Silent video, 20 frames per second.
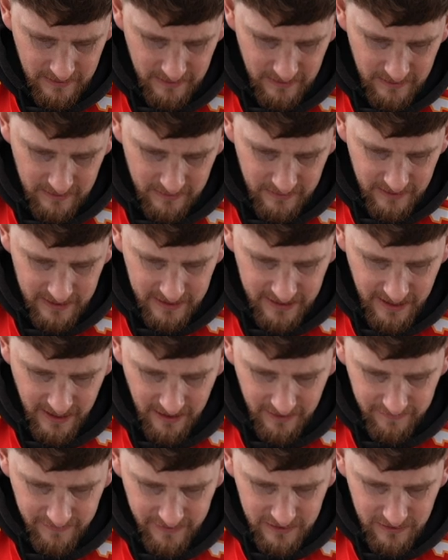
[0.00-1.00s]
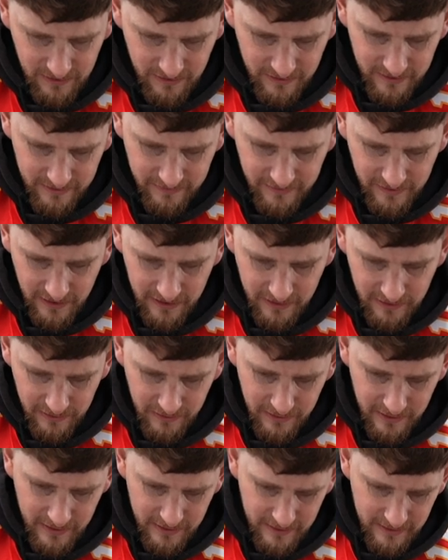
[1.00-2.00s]
You know what they say, if there's not enough
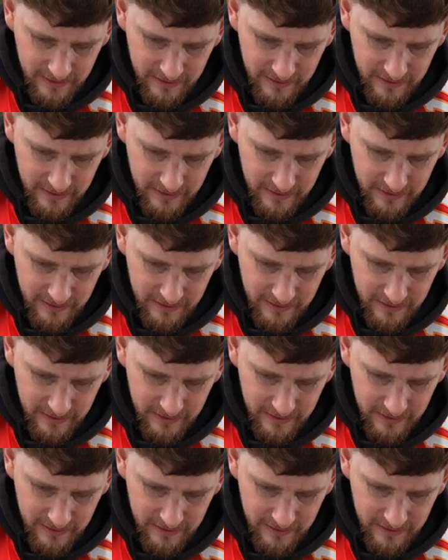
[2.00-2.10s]
glue...